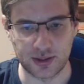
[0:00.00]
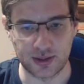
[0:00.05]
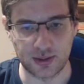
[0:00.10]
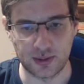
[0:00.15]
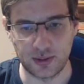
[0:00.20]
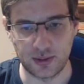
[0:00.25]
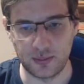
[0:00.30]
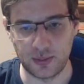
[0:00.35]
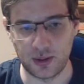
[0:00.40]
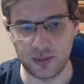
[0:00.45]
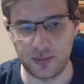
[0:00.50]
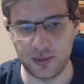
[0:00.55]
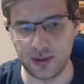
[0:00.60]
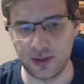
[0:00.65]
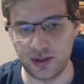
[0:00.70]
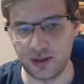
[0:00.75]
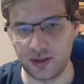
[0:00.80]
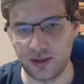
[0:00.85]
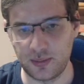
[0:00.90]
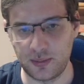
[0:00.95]
So in my
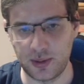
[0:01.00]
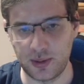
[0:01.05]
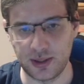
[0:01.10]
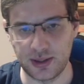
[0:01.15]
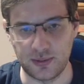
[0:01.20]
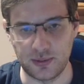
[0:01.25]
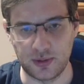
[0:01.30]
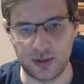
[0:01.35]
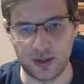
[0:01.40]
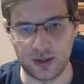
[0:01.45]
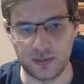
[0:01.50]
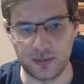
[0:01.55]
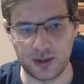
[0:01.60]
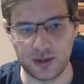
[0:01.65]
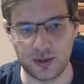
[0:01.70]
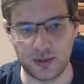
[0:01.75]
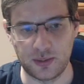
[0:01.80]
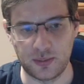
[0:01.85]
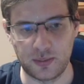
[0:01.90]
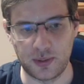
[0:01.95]
opinion, the best would have
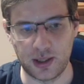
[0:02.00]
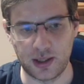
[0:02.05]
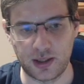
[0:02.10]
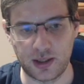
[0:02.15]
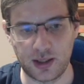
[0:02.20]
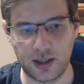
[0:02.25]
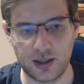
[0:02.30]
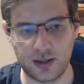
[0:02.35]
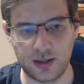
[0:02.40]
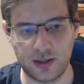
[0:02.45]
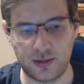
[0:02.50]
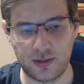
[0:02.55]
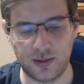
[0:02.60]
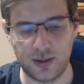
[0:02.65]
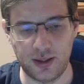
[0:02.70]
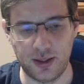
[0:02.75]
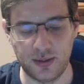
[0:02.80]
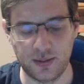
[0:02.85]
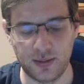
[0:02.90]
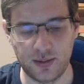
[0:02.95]
been to play king
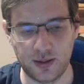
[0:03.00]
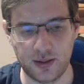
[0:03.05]
d3.